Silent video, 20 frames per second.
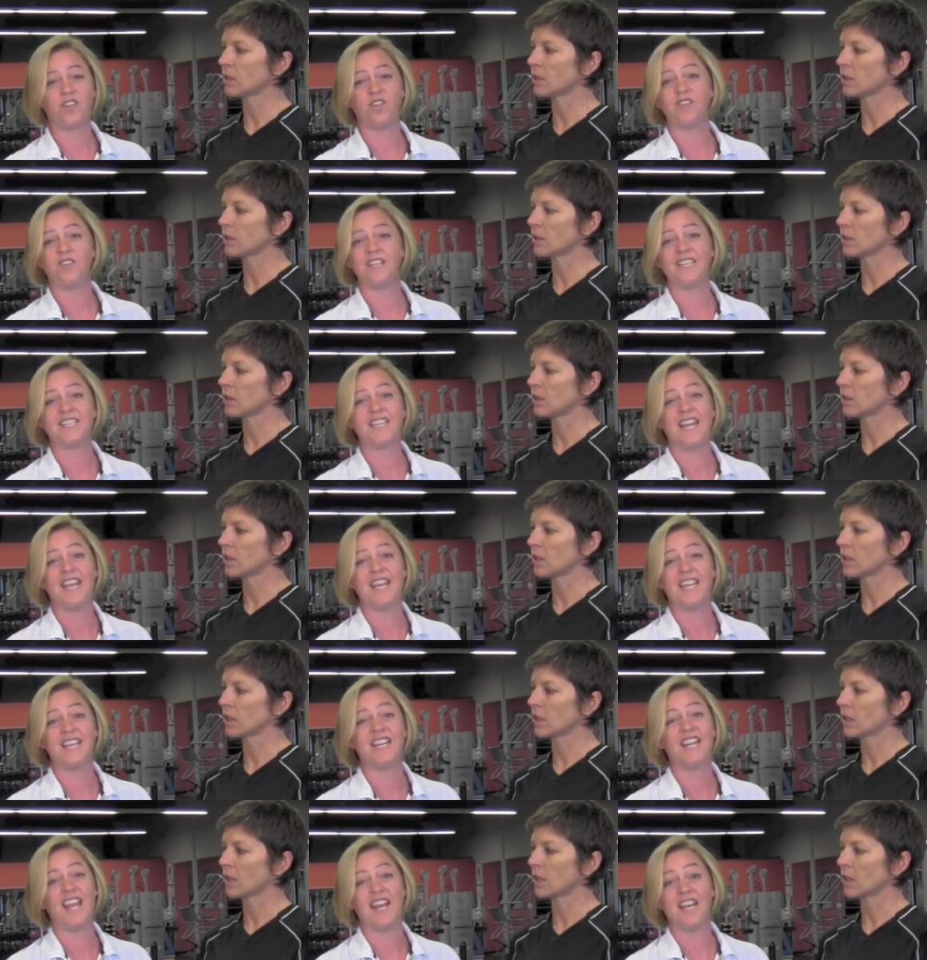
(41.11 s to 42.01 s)
Speaker 1: don't need to take
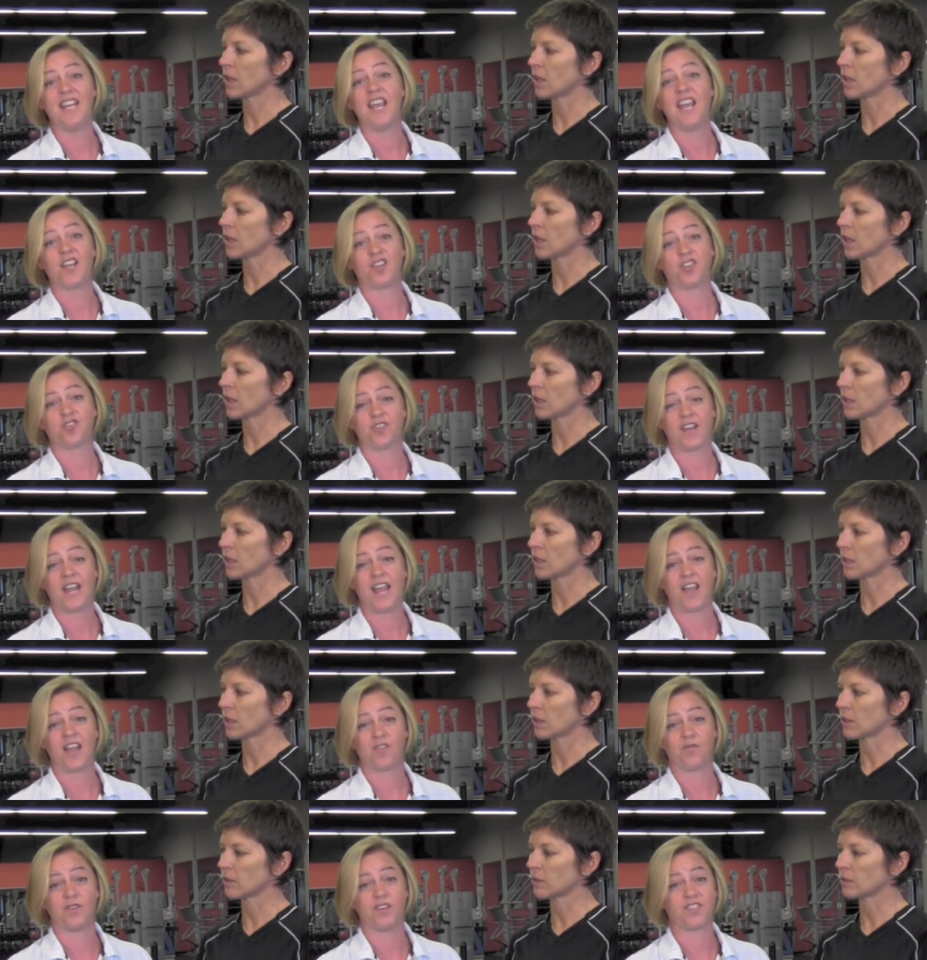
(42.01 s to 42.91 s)
in any extra
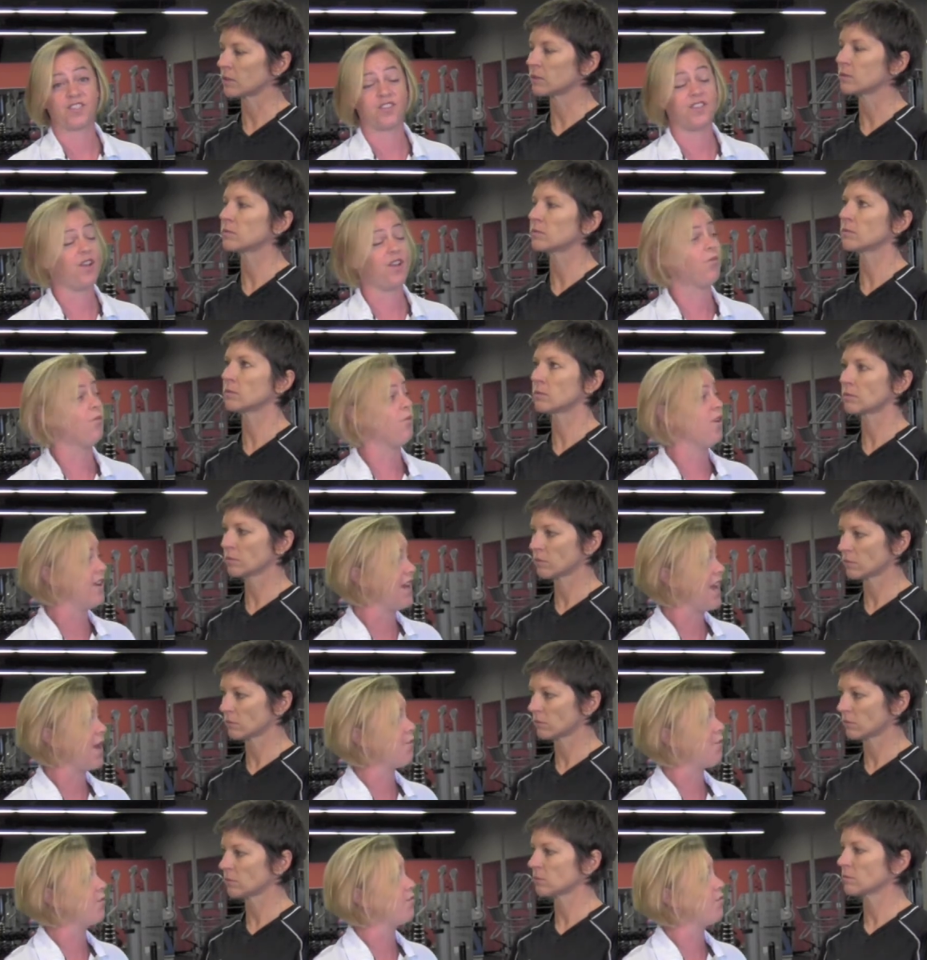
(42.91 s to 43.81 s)
calories. So that 1
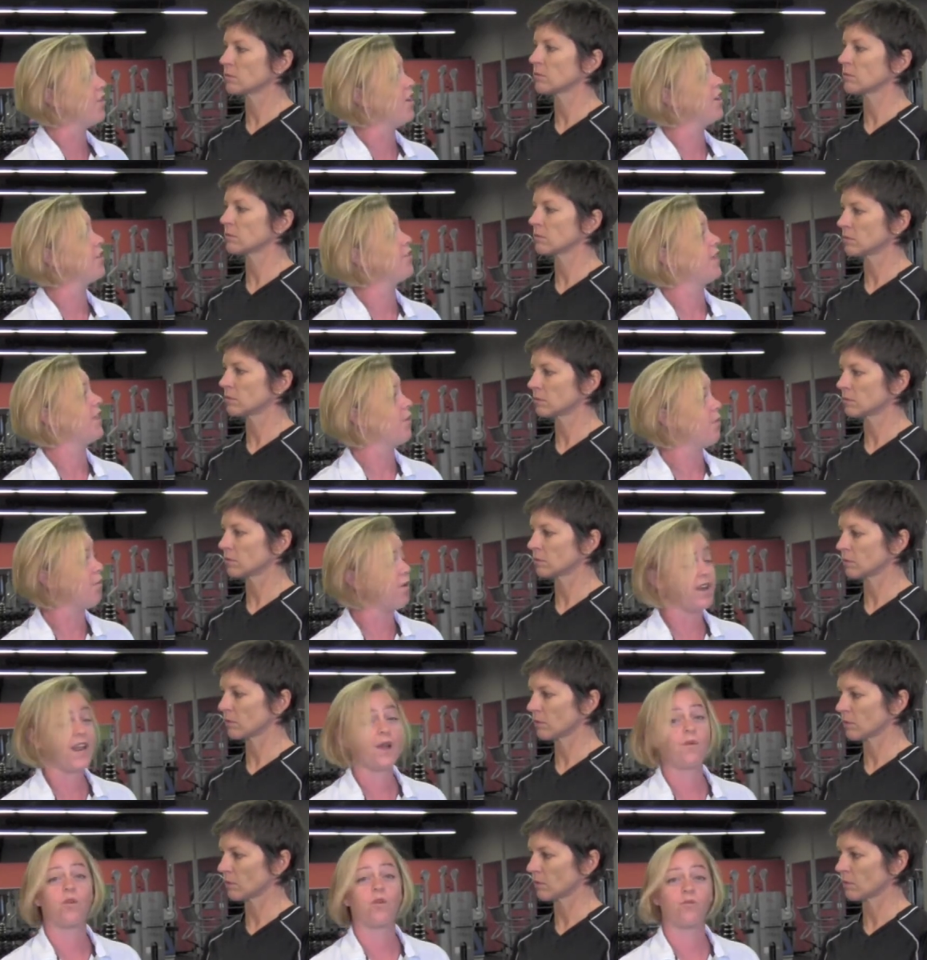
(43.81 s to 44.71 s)
hour run or that 1
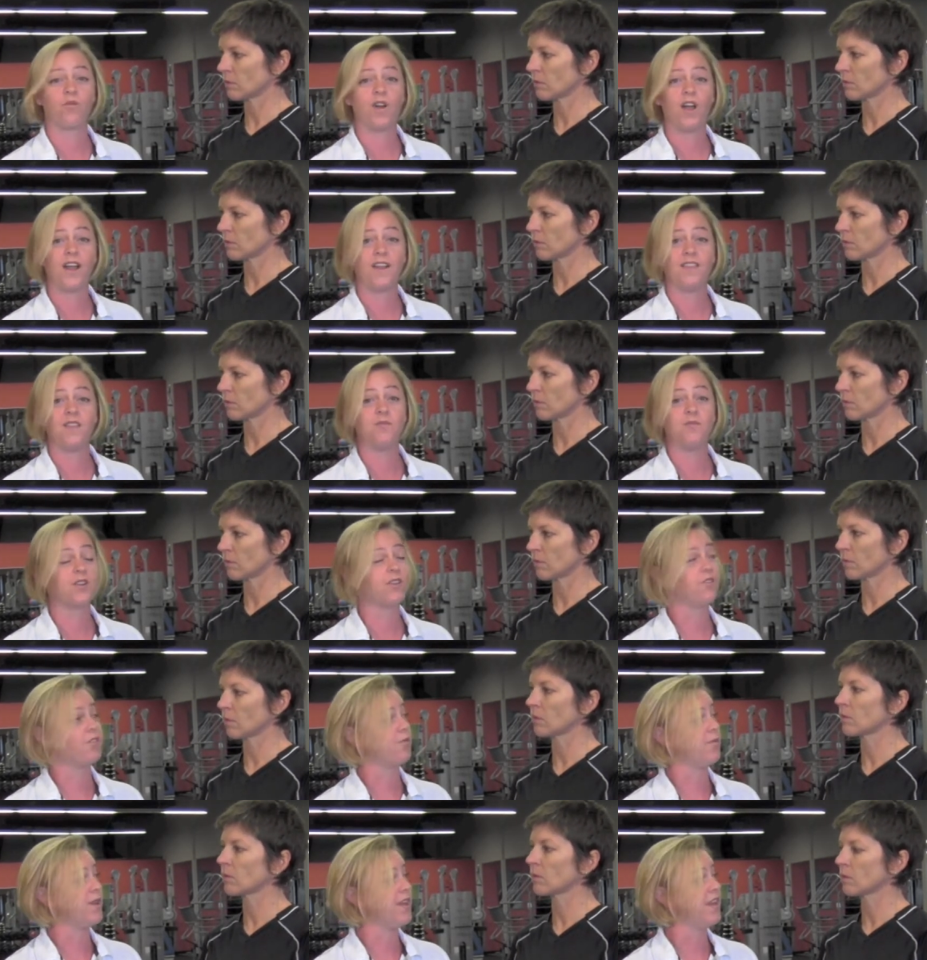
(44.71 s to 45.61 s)
hour ride in the middle
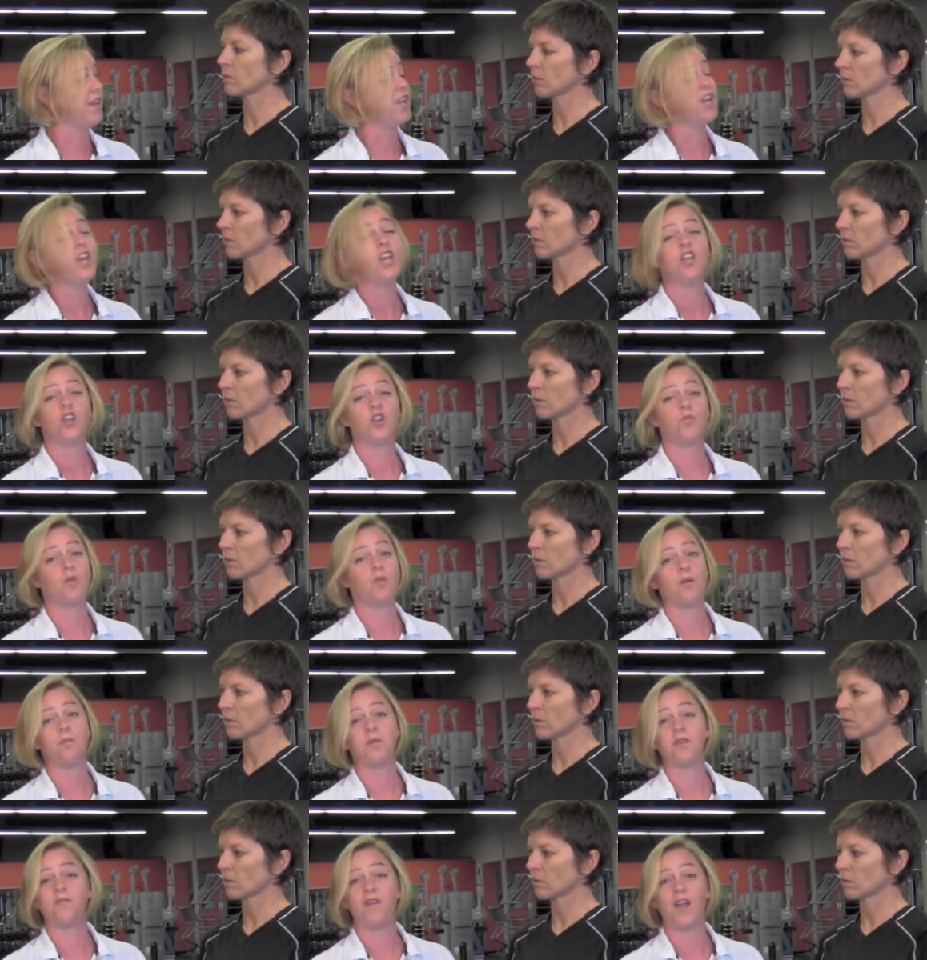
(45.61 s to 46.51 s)
of the week, you're
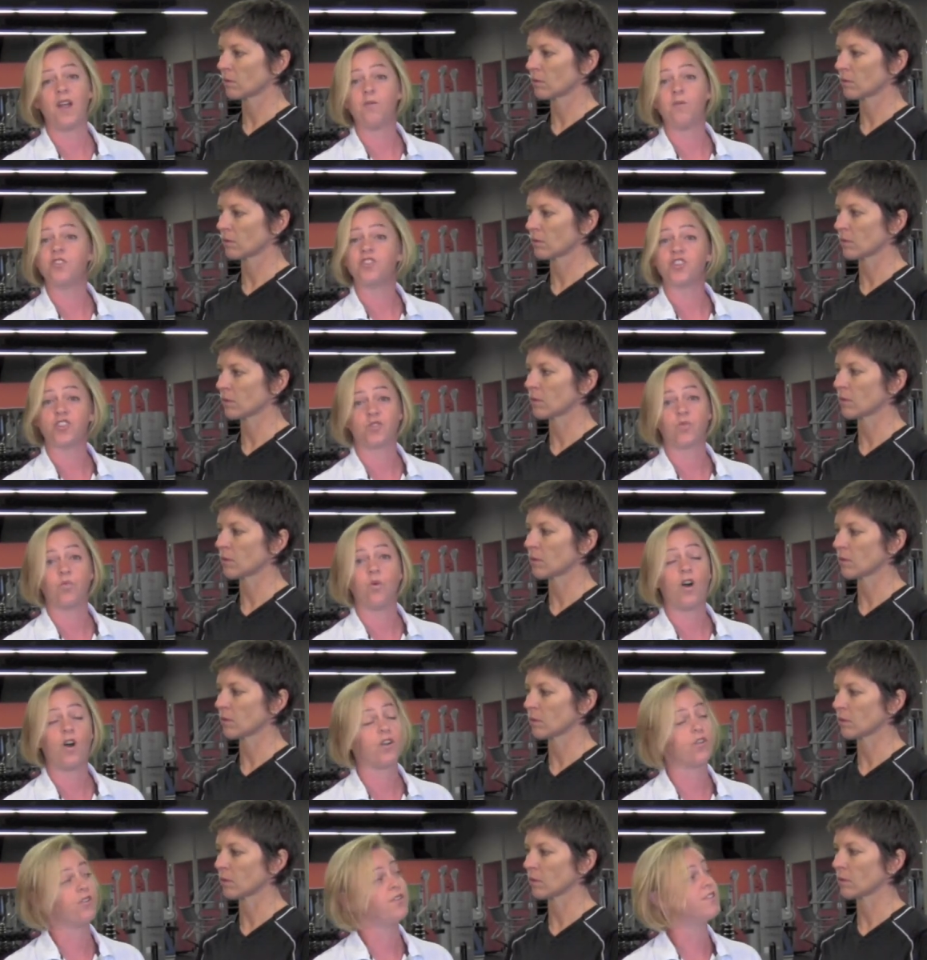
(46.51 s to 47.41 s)
probably fine with just
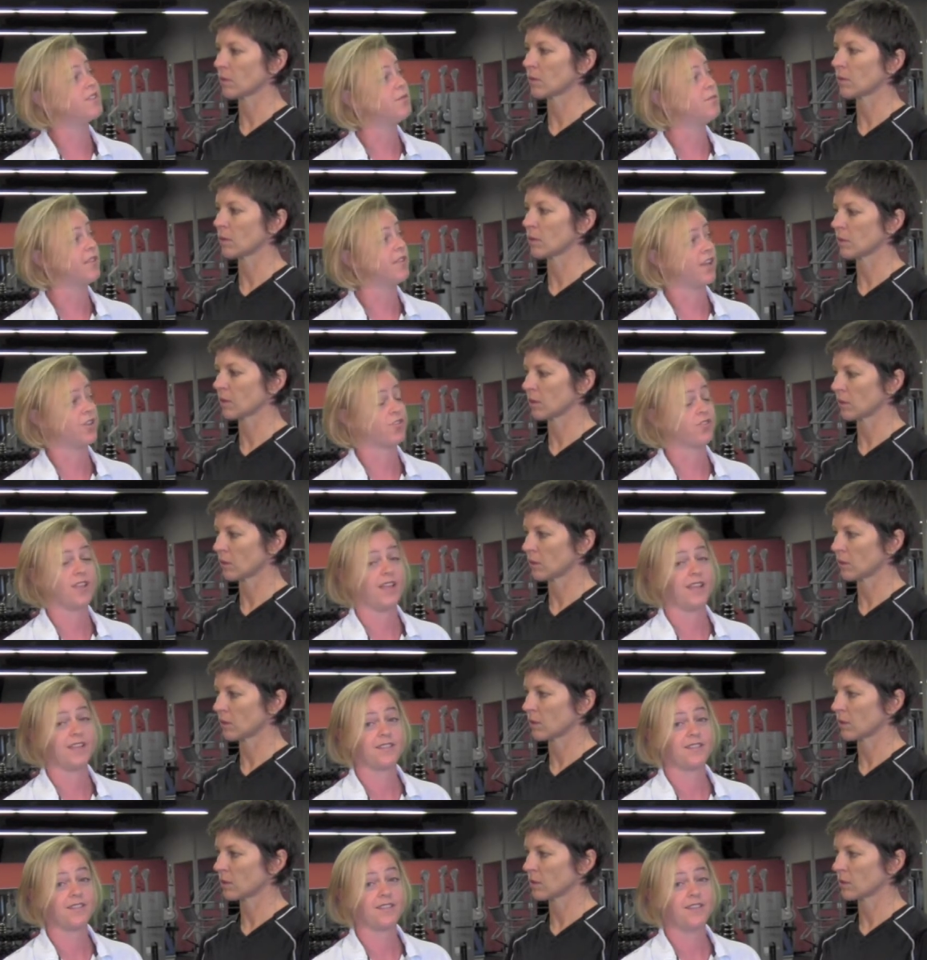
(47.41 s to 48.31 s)
water and some
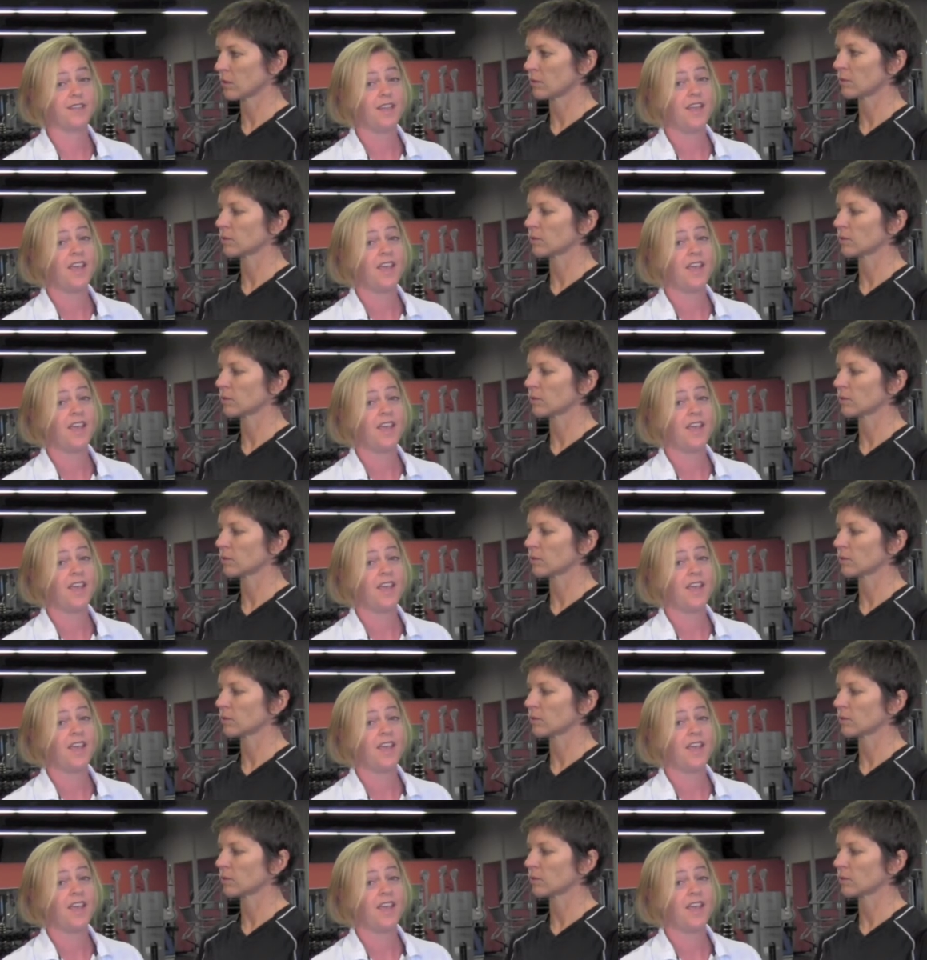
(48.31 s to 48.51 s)
electrolytes.